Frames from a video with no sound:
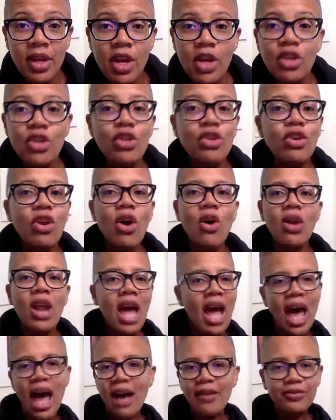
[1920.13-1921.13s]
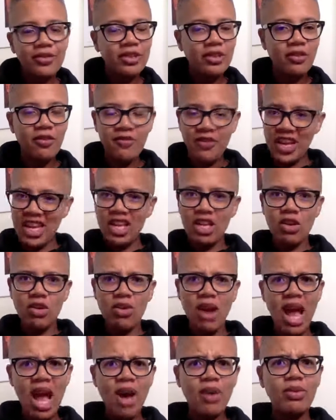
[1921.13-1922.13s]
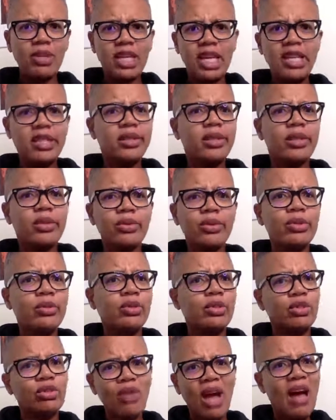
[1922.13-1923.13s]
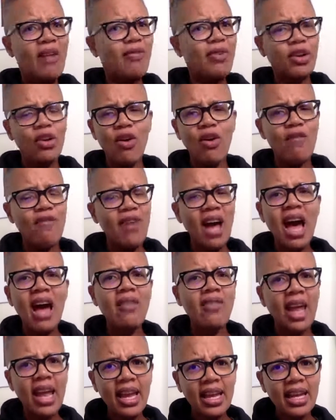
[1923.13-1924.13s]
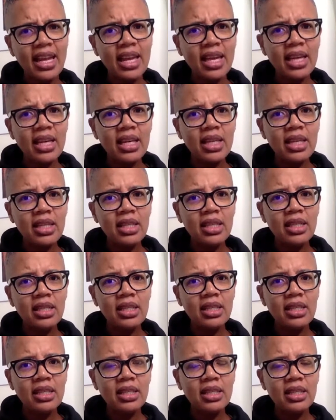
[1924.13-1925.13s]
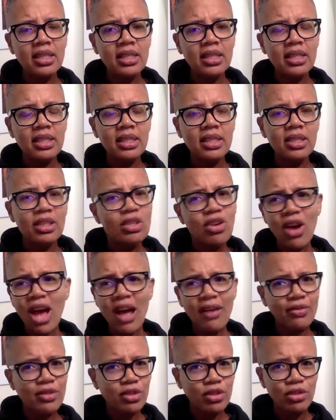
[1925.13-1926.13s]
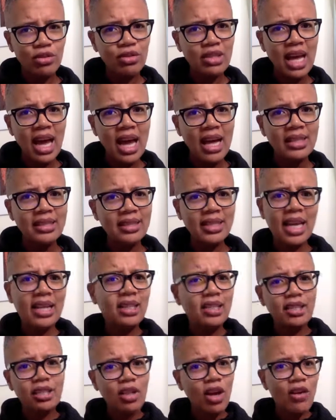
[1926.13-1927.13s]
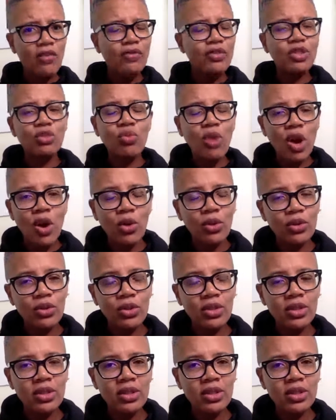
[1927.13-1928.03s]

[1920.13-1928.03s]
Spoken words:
you don't have to figure out getting through the traffic on 580. You don't have to do that. Take the surface road.